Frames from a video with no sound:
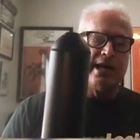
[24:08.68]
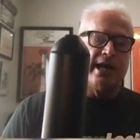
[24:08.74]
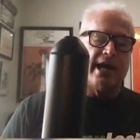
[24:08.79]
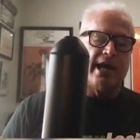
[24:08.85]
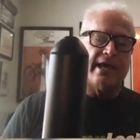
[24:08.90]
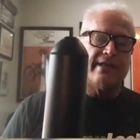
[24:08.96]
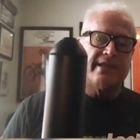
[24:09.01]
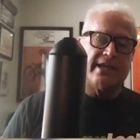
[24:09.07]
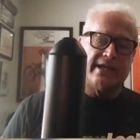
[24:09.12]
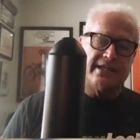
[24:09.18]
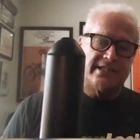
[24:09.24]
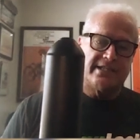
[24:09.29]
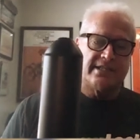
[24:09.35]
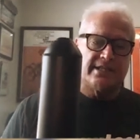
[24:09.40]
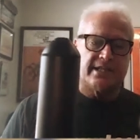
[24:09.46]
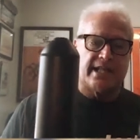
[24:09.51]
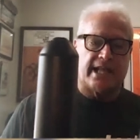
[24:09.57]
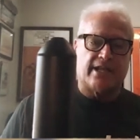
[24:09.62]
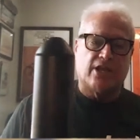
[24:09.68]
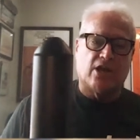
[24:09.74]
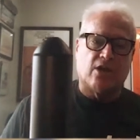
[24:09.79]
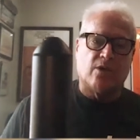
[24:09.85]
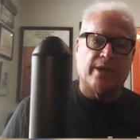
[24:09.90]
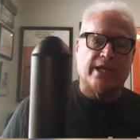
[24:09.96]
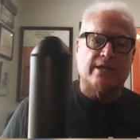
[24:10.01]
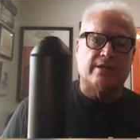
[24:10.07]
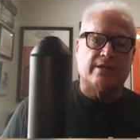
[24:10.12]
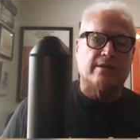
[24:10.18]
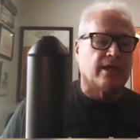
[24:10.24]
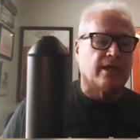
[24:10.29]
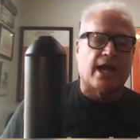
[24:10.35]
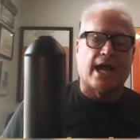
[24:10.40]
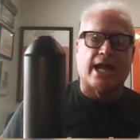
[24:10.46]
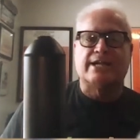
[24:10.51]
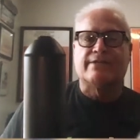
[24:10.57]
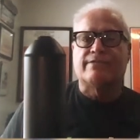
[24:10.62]
And they go in
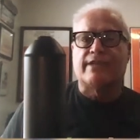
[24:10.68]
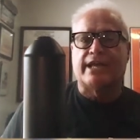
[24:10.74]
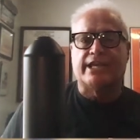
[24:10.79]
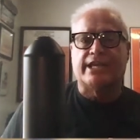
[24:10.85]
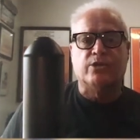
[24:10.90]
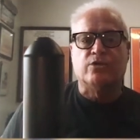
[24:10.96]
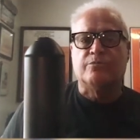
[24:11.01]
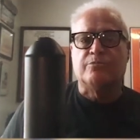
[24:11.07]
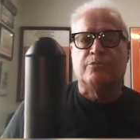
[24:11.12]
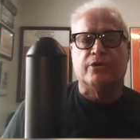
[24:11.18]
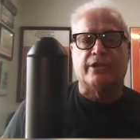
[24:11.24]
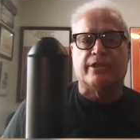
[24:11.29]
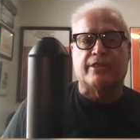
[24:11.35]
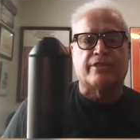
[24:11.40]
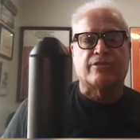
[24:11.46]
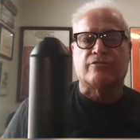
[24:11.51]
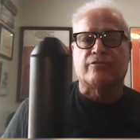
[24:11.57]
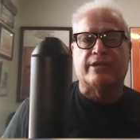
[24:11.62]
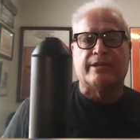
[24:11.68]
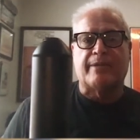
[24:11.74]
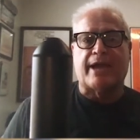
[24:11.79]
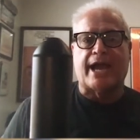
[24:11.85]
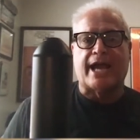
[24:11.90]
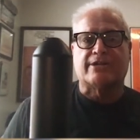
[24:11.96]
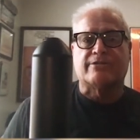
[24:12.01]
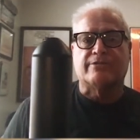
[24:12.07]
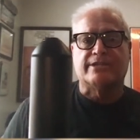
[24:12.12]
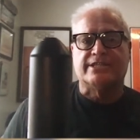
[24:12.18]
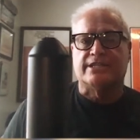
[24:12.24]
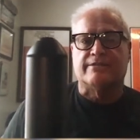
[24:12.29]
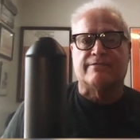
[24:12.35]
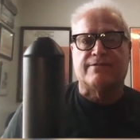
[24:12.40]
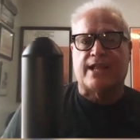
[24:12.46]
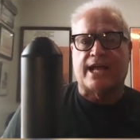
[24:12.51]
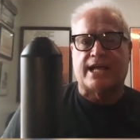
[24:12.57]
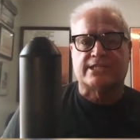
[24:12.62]
kind of like you would put 3 batteries in a
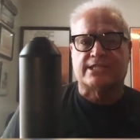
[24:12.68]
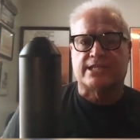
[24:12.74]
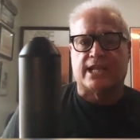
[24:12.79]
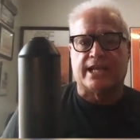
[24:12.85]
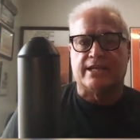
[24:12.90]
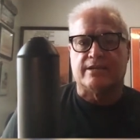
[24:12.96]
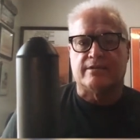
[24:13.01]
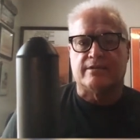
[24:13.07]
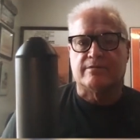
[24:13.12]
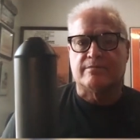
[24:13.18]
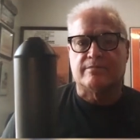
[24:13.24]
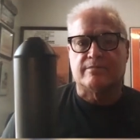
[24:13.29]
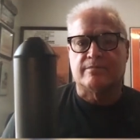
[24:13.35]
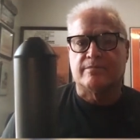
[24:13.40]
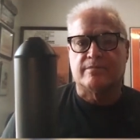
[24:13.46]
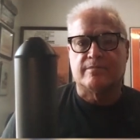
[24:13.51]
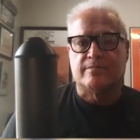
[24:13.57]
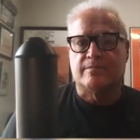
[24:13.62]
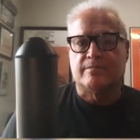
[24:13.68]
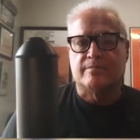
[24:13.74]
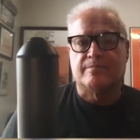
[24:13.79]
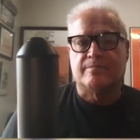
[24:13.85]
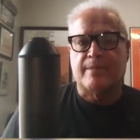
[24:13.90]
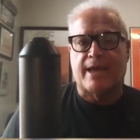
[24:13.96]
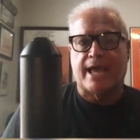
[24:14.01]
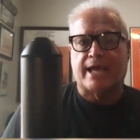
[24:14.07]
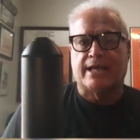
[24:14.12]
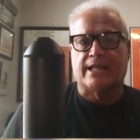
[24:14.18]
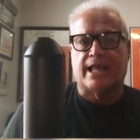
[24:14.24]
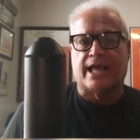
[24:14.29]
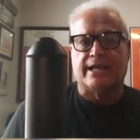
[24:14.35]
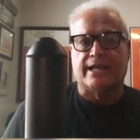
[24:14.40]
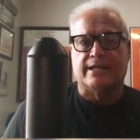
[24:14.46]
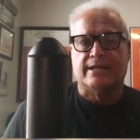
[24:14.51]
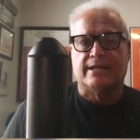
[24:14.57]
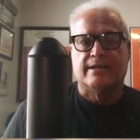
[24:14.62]
flashlight mag
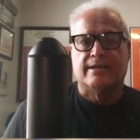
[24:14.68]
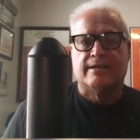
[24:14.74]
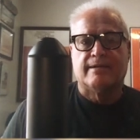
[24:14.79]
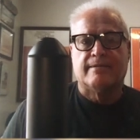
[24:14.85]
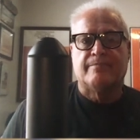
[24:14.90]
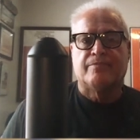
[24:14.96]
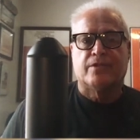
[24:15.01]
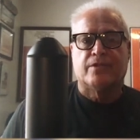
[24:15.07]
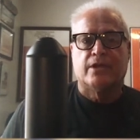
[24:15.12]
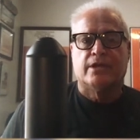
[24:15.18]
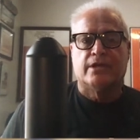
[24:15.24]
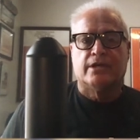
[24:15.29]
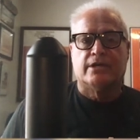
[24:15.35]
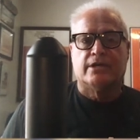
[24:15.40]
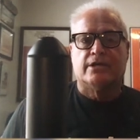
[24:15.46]
light. Mm-hmm.